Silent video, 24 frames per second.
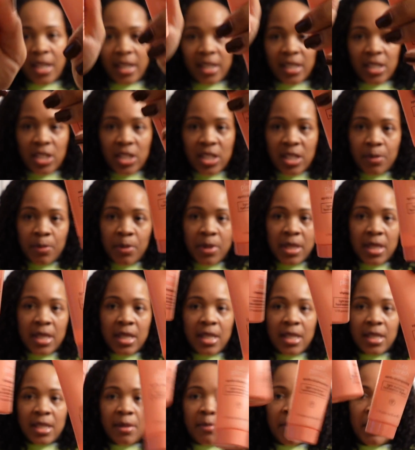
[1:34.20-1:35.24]
I can just put
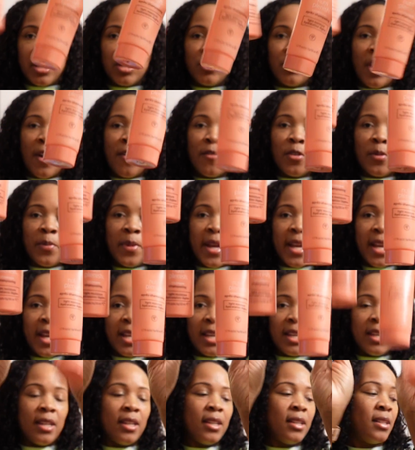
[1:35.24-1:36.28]
these in my travel
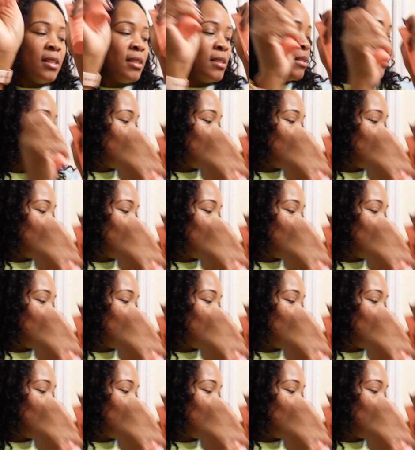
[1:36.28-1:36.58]
bag and